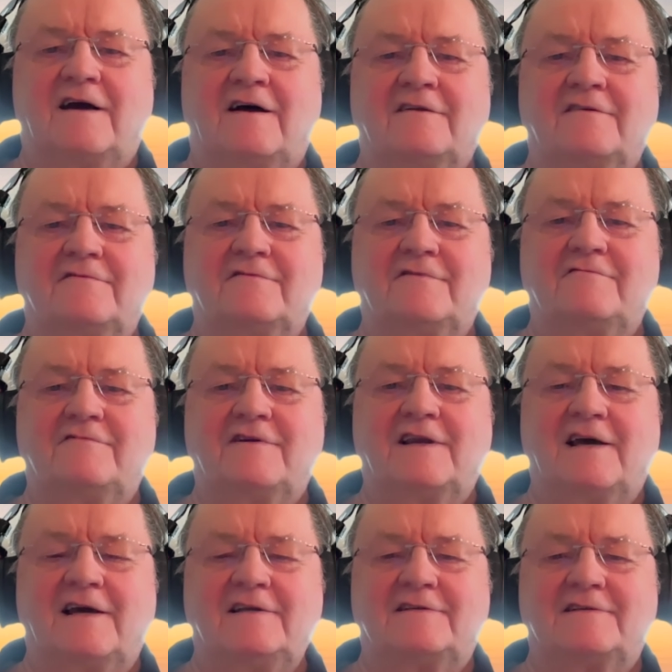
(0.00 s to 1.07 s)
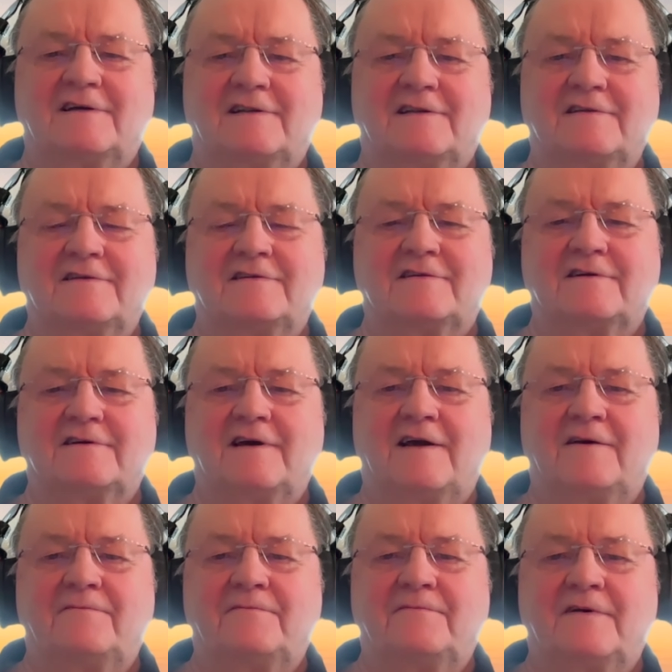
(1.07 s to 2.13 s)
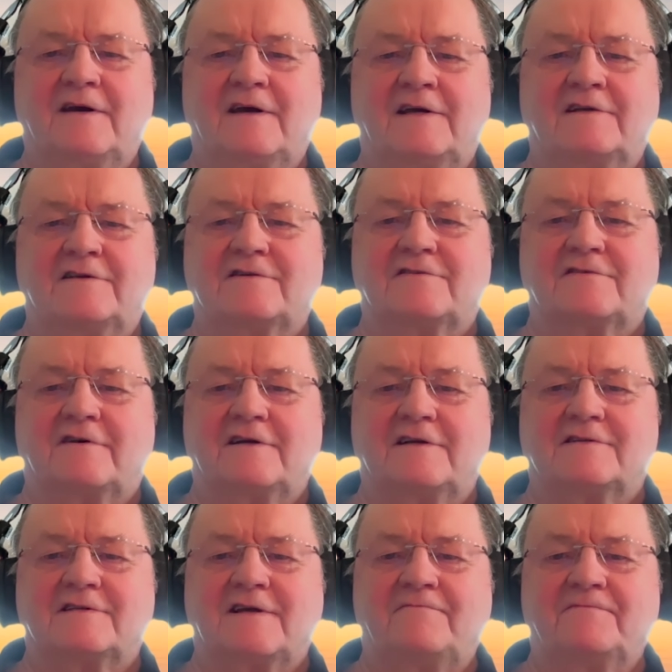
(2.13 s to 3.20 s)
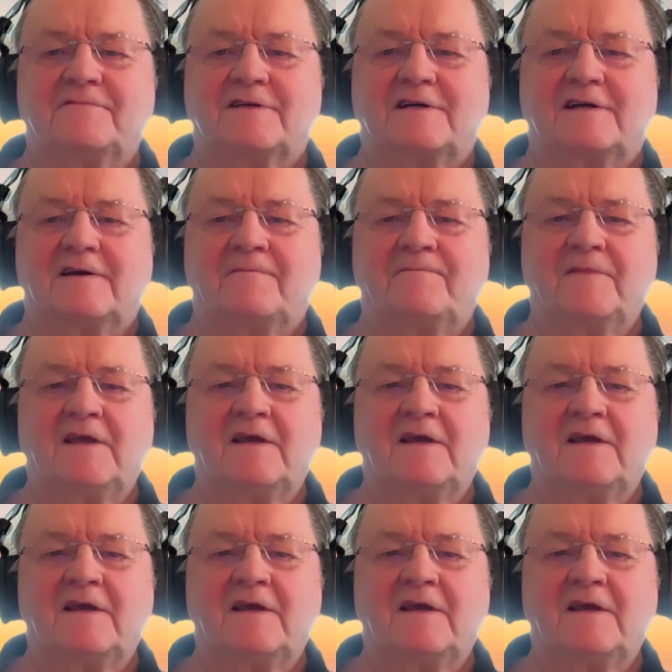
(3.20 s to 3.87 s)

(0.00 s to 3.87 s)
unrelated to MH370.